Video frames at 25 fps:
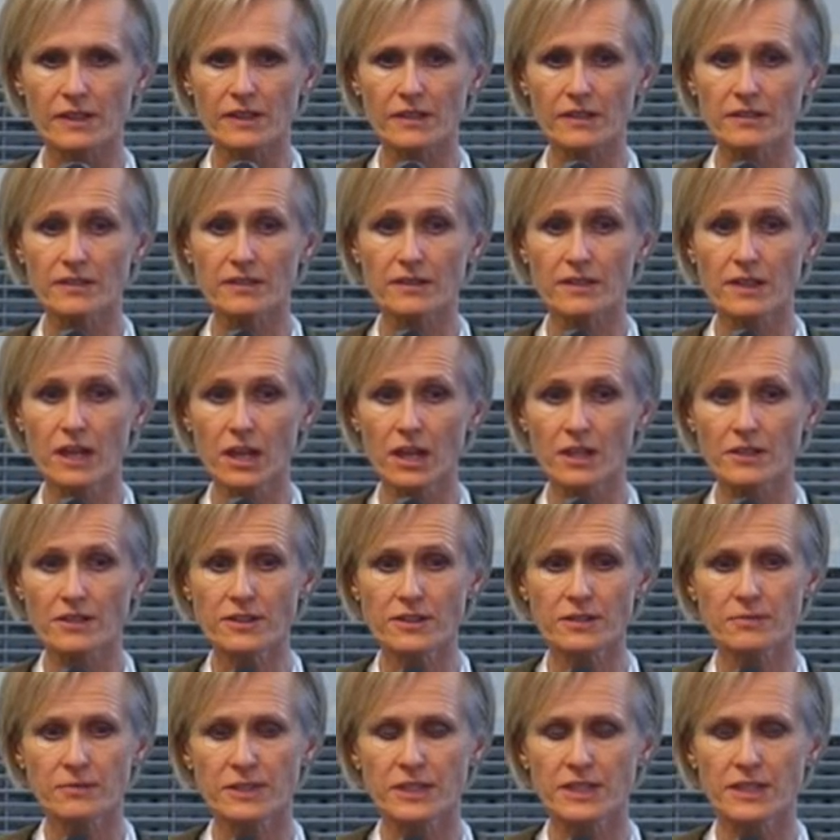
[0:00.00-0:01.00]
This is
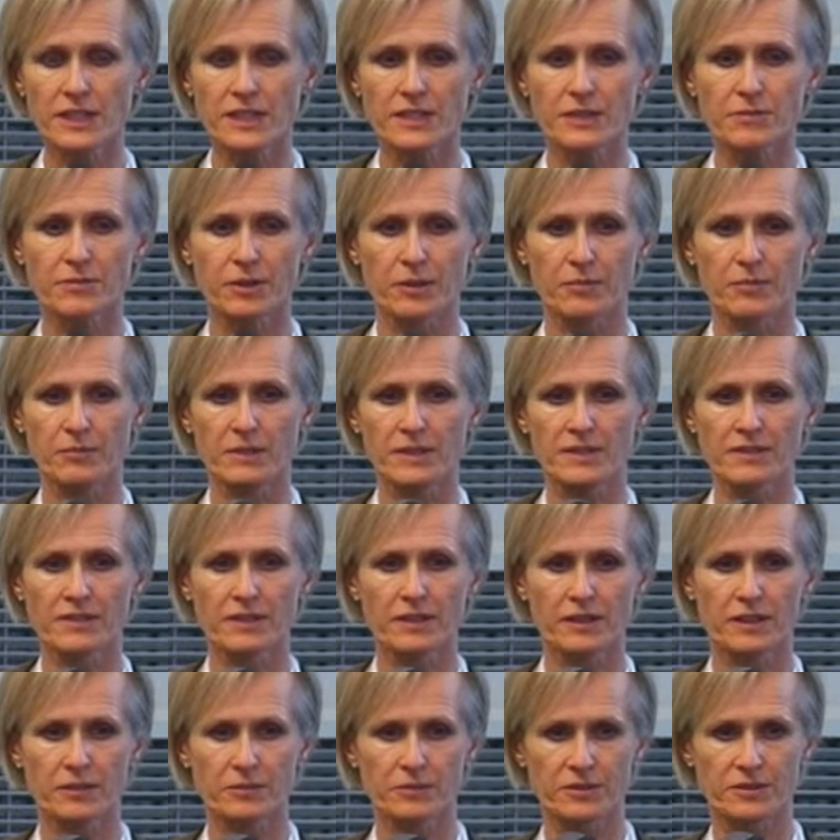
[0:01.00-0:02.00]
largely mediated by
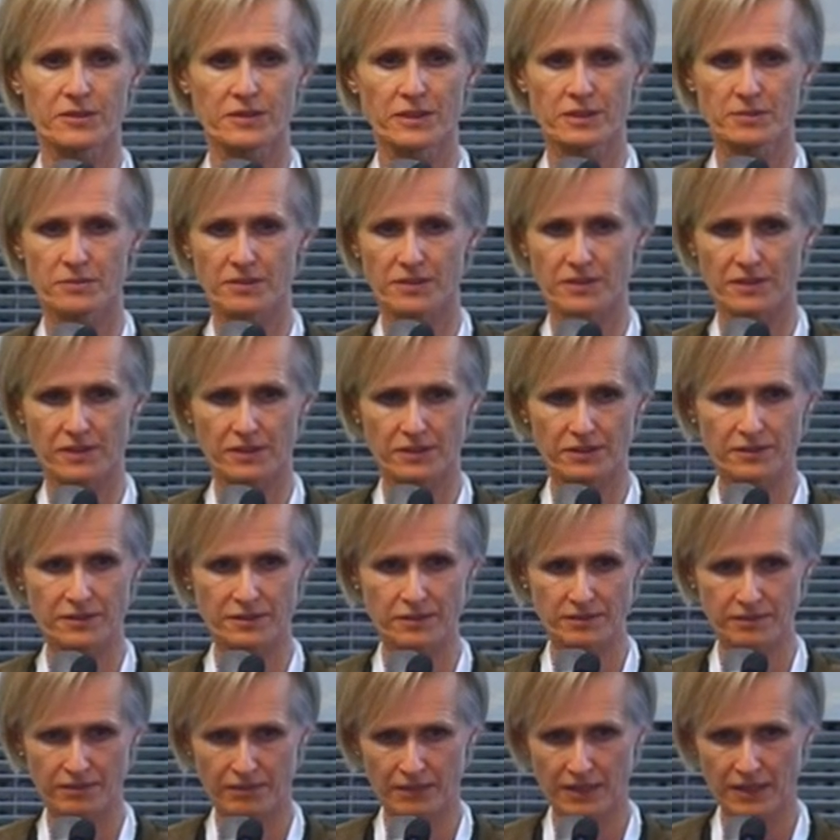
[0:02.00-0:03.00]
mesenchymal stem
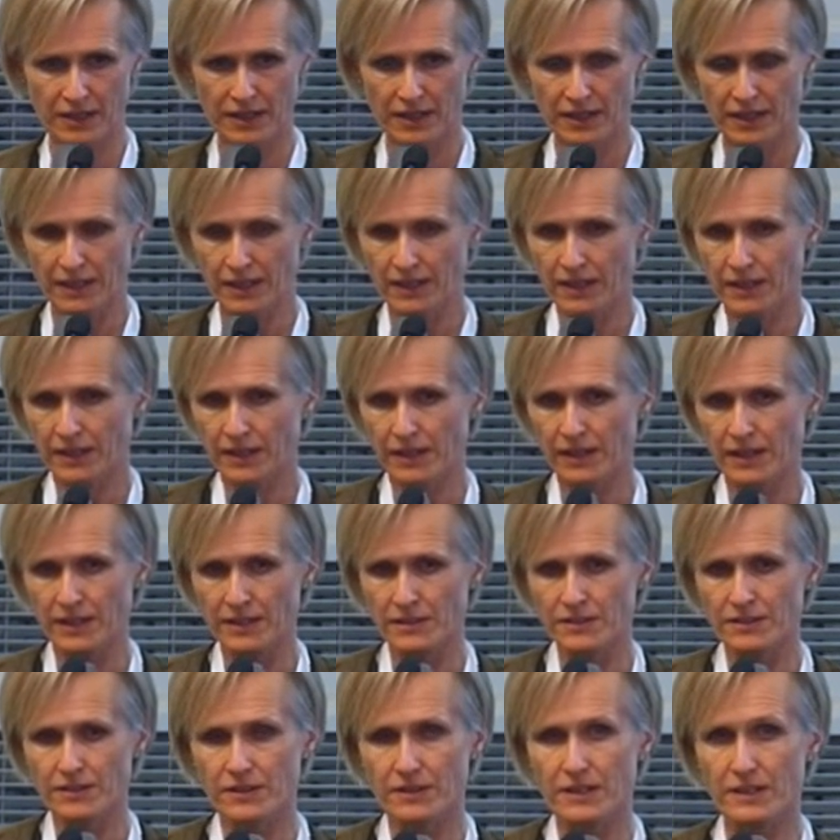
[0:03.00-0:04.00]
cells,
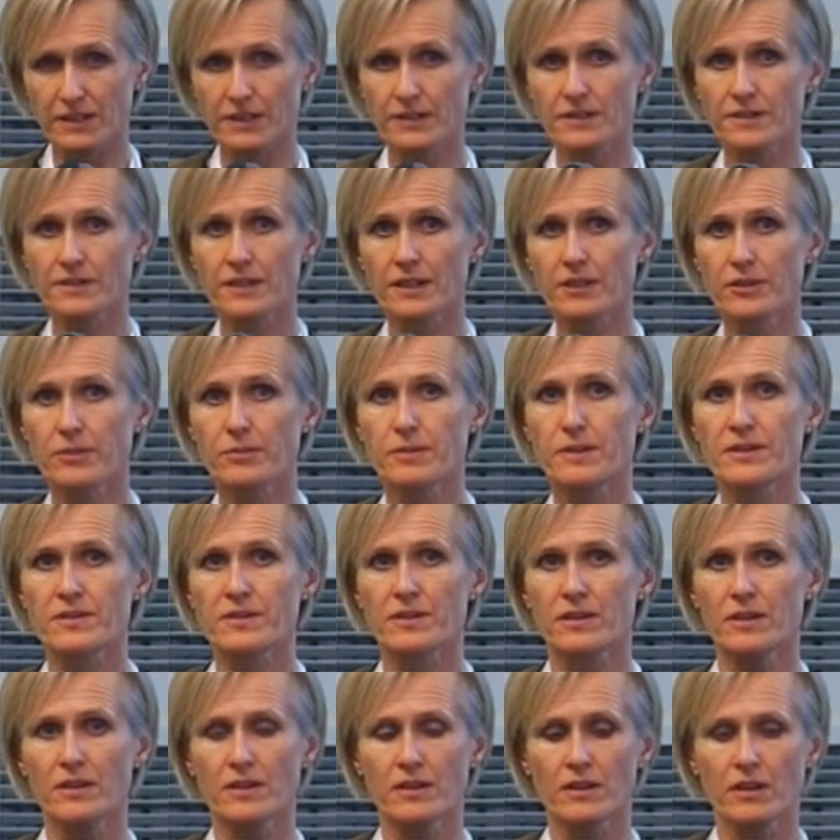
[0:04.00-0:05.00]
and these therapies
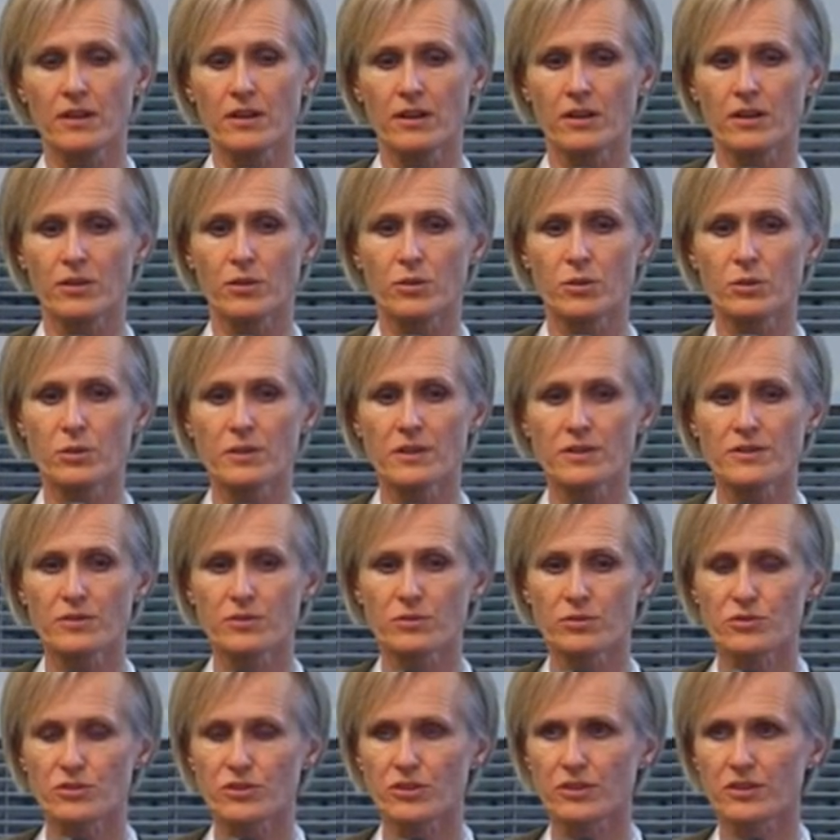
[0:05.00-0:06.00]
are always
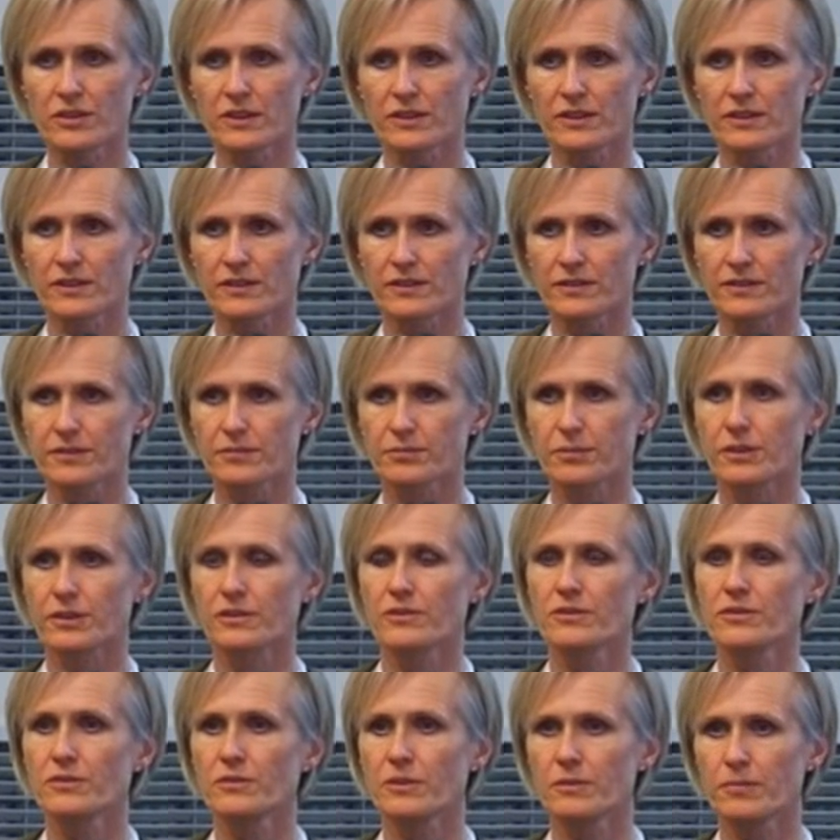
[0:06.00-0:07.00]
autologous
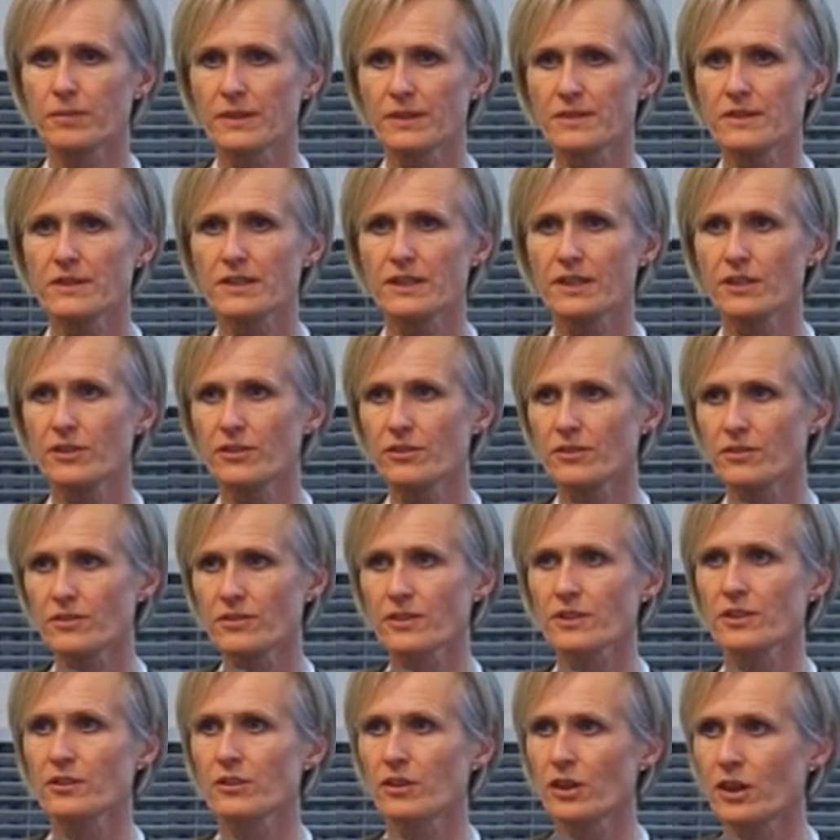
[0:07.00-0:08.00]
because you are basically
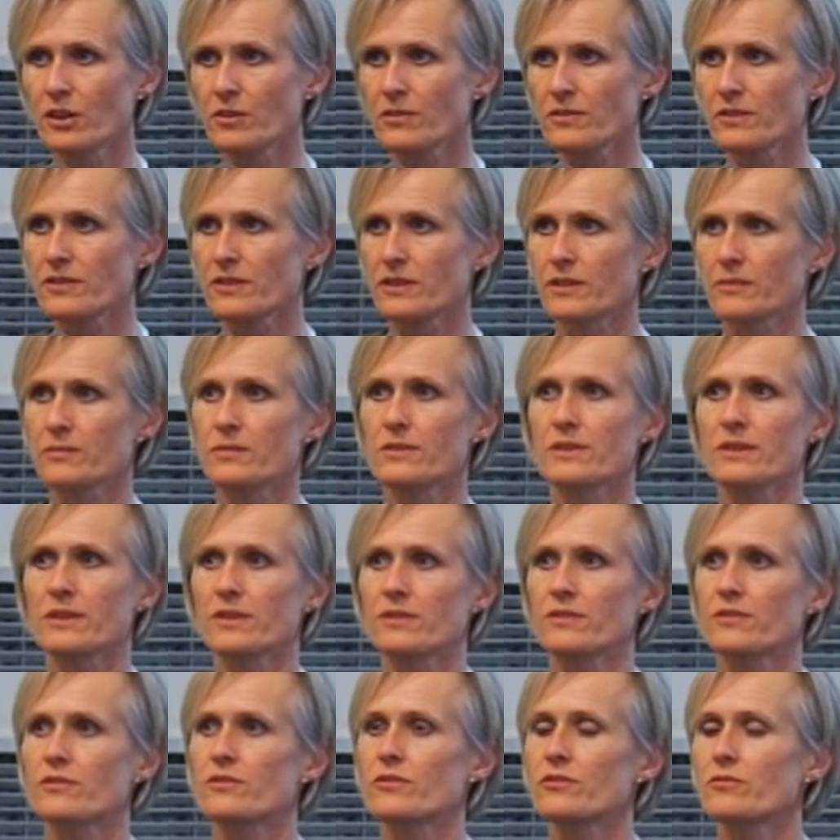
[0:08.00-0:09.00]
using your own stem
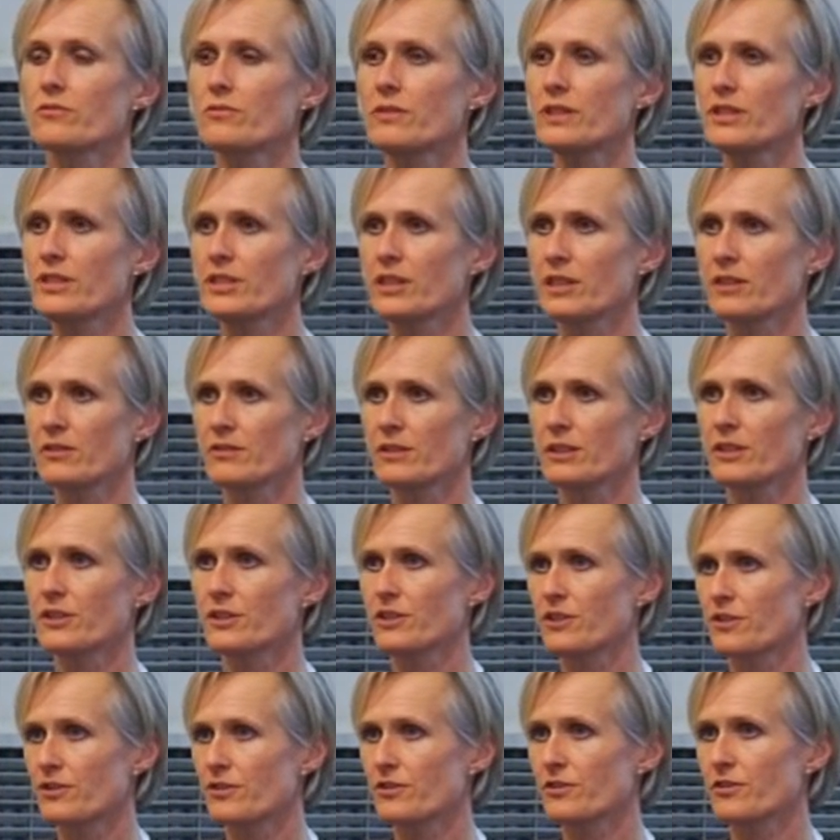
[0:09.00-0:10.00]
cells to regenerate
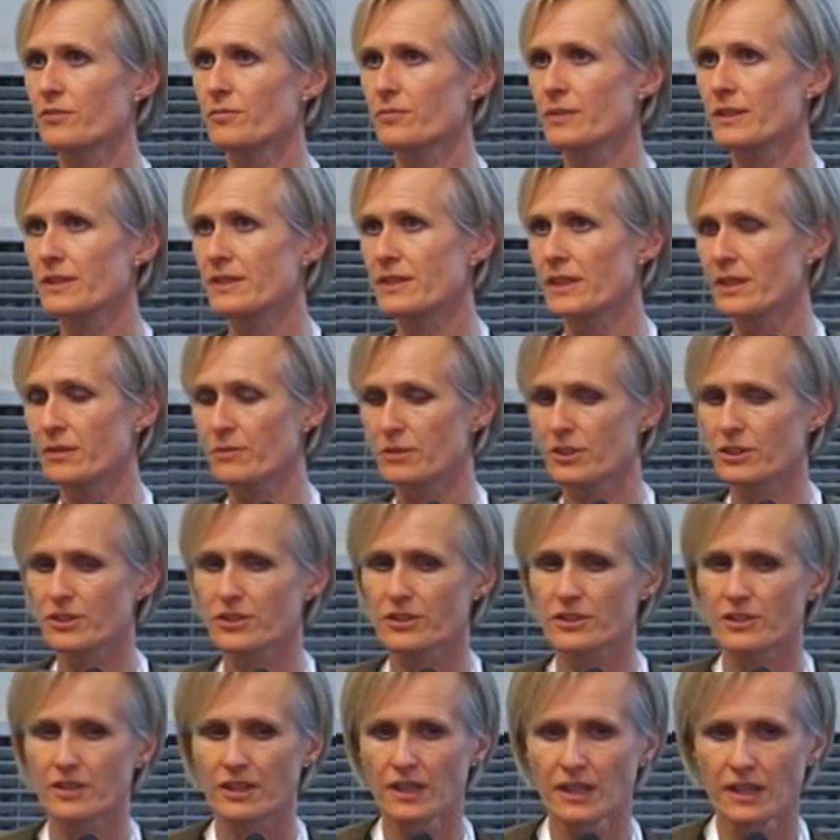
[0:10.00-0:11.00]
tissues that have been
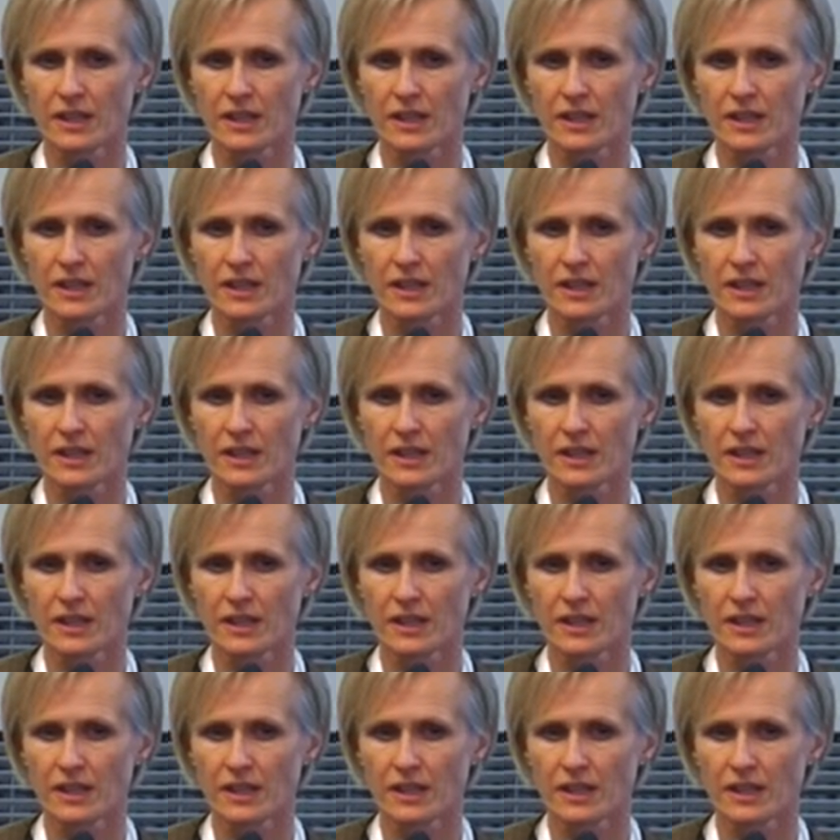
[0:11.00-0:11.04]
damaged.